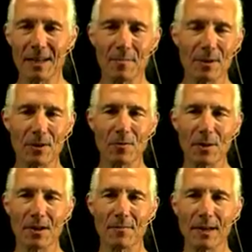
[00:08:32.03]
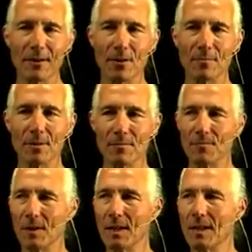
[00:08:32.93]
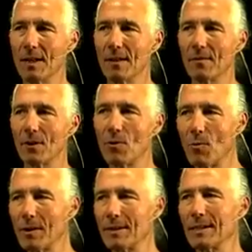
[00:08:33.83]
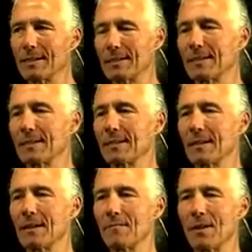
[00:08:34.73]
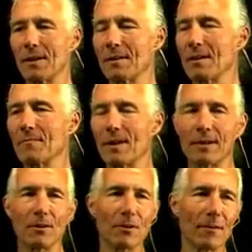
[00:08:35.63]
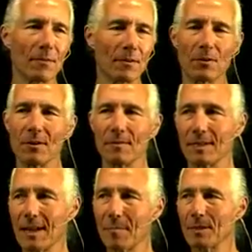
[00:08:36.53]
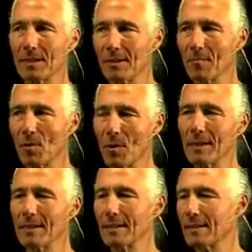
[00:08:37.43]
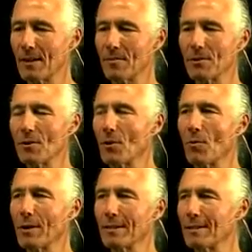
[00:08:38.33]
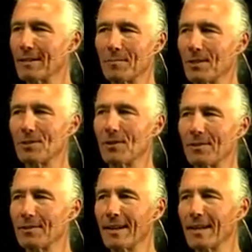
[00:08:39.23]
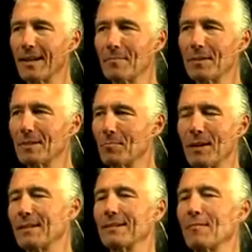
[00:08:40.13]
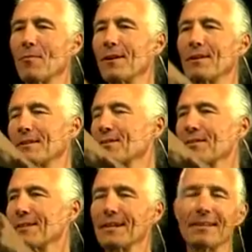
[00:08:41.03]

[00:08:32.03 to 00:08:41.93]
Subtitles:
but you can think of it in terms of the coordinates of that vector. You have to sort of establish some coordinate system. Here there's no coordinate system. It's just sort of sitting in empty space somewhere, and it's just like,